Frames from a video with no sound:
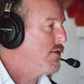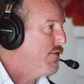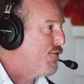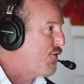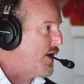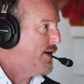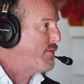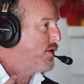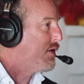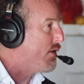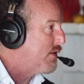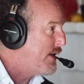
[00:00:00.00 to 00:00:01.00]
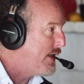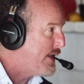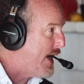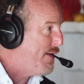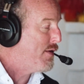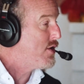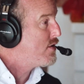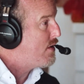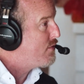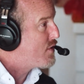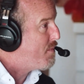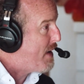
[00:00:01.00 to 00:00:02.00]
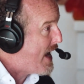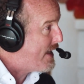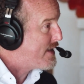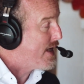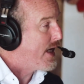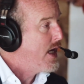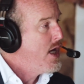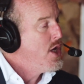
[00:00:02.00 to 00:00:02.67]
are inflamed and already damaged. So that was a bad thing.